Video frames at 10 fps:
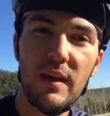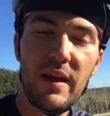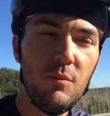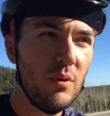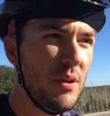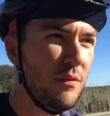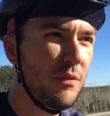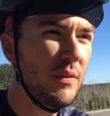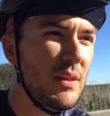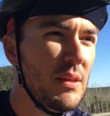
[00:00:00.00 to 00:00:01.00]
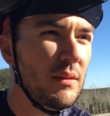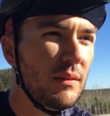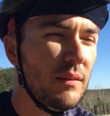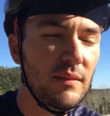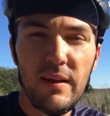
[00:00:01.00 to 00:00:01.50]
Hey, we're here for the
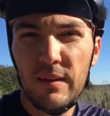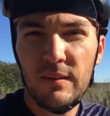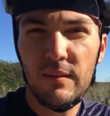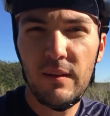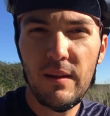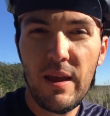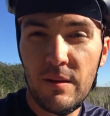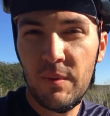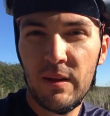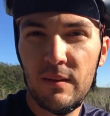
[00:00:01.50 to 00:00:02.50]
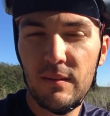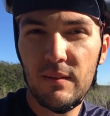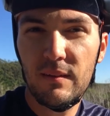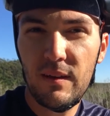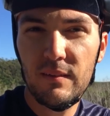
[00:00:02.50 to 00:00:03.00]
second 8-minute
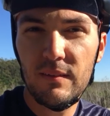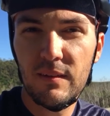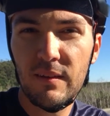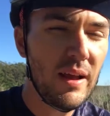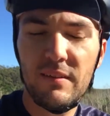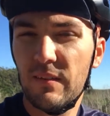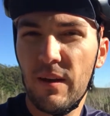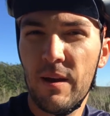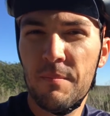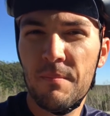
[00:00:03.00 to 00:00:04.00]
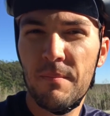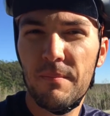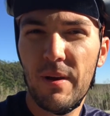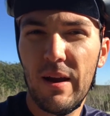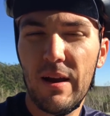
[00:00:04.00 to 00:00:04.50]
test. Last
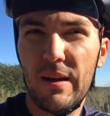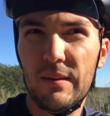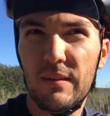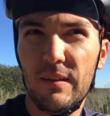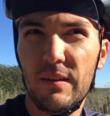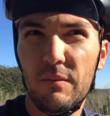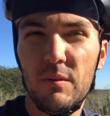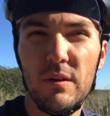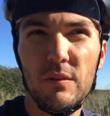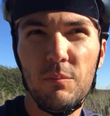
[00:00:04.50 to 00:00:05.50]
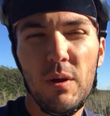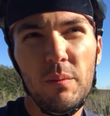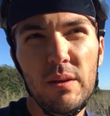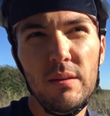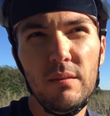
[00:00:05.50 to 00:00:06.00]
time I did it was
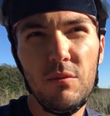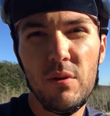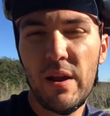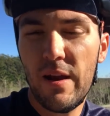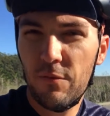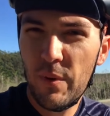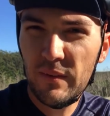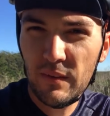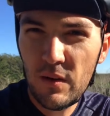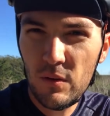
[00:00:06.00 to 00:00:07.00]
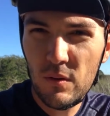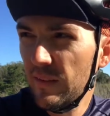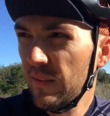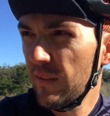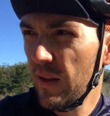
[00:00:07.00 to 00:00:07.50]
probably 3.5 weeks ago.
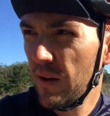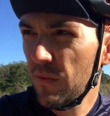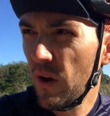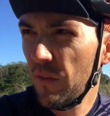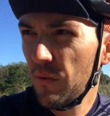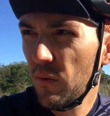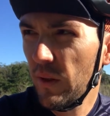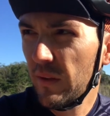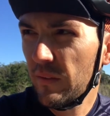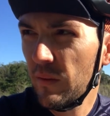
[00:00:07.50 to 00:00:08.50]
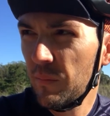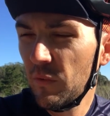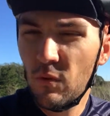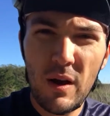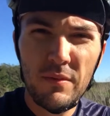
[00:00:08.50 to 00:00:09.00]
Since then I've gone through like some
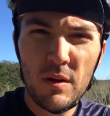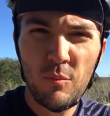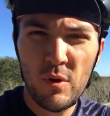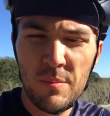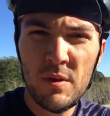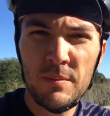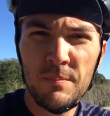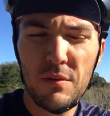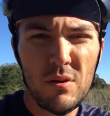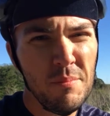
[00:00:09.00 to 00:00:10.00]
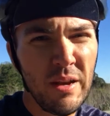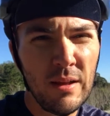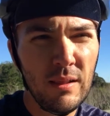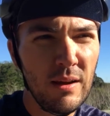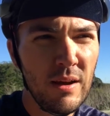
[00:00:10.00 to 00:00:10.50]
Strava Premium 30-minute
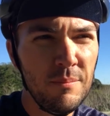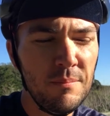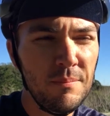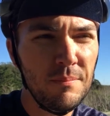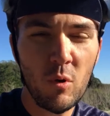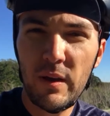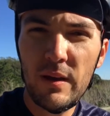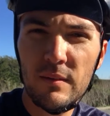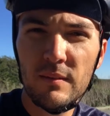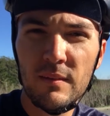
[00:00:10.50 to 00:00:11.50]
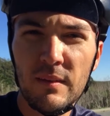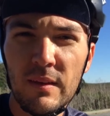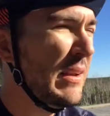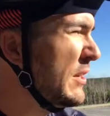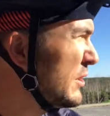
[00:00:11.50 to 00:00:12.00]
climb workouts.
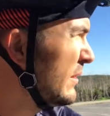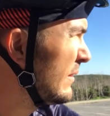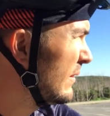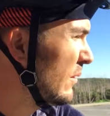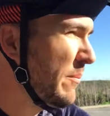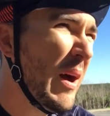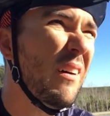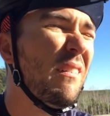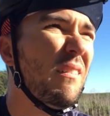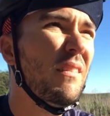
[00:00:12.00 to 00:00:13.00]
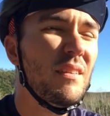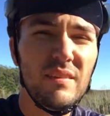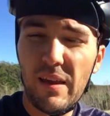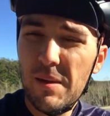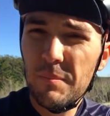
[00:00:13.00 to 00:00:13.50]
Conditions are about the
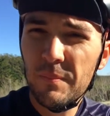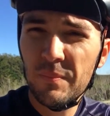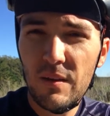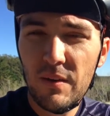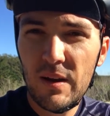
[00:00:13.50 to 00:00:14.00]
same. If